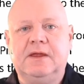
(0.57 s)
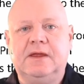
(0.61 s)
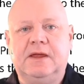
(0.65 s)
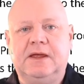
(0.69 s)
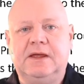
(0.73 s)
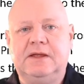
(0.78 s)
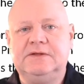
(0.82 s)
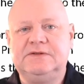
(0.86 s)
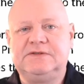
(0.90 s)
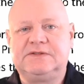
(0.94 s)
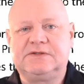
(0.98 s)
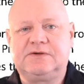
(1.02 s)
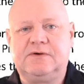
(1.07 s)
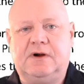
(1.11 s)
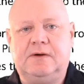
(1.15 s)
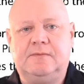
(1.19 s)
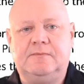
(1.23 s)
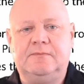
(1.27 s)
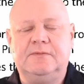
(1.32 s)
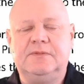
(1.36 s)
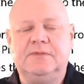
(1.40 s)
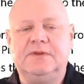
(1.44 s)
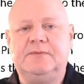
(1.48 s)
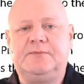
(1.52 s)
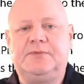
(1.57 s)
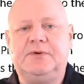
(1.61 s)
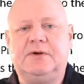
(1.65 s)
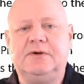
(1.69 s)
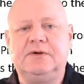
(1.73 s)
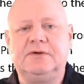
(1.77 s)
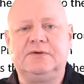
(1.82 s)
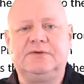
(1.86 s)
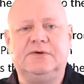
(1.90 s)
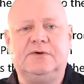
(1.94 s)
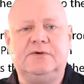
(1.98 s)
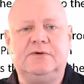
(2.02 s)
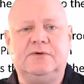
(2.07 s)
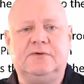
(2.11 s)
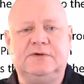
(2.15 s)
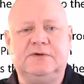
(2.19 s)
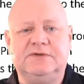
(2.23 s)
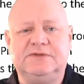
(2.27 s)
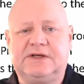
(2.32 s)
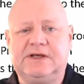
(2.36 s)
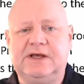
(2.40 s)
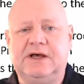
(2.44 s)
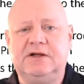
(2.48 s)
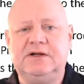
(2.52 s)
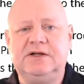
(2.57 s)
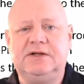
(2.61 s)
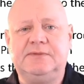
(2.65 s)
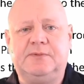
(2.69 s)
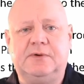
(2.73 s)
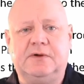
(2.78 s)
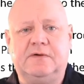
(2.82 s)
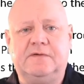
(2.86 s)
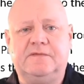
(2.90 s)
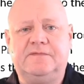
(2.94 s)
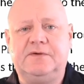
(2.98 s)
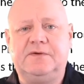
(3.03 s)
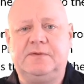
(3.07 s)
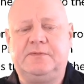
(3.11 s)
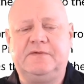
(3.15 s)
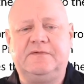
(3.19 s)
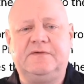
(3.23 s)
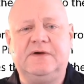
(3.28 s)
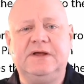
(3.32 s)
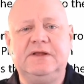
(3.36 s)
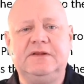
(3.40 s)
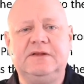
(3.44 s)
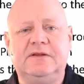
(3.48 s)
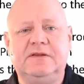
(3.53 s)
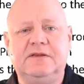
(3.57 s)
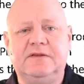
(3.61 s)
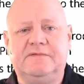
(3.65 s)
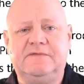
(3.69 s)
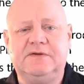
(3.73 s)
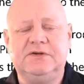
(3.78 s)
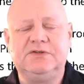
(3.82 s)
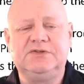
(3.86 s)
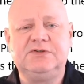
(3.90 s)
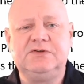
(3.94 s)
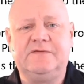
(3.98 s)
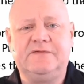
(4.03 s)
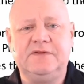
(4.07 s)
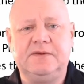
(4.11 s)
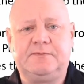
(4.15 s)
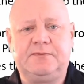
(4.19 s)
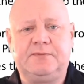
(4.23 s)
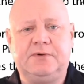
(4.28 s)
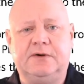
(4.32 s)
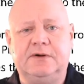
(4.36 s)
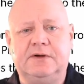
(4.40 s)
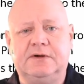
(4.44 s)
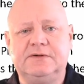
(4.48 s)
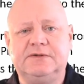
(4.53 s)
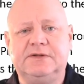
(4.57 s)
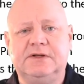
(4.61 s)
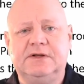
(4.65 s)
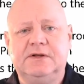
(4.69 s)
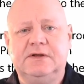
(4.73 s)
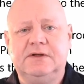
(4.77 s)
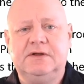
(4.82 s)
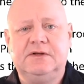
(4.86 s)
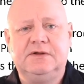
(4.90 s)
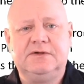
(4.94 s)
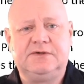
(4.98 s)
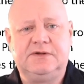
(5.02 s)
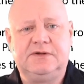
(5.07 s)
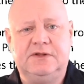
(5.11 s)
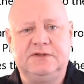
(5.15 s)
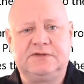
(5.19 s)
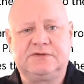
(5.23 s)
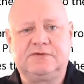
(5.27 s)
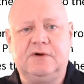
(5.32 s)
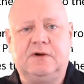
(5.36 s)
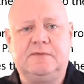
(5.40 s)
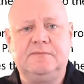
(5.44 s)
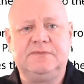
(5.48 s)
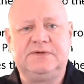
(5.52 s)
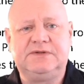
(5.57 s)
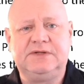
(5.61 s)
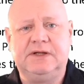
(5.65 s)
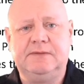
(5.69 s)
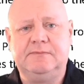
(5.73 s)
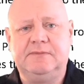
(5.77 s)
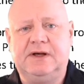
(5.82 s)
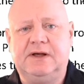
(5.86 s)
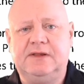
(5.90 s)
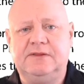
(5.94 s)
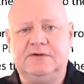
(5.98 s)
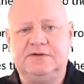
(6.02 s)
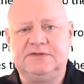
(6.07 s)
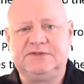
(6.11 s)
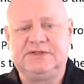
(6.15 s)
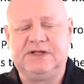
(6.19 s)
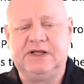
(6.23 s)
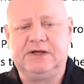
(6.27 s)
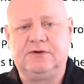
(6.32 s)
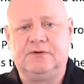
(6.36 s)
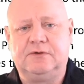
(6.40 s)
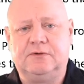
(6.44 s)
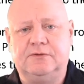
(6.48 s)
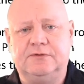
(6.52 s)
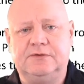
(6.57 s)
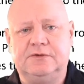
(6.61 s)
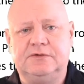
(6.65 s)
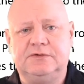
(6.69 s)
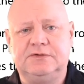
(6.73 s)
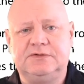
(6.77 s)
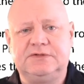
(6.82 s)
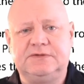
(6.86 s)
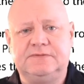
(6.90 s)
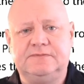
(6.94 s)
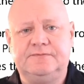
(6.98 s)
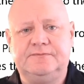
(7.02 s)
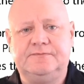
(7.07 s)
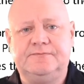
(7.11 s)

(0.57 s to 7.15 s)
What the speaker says: In Scrum, the product owner is accountable for providing the vision of the product to the Scrum team and their stakeholders.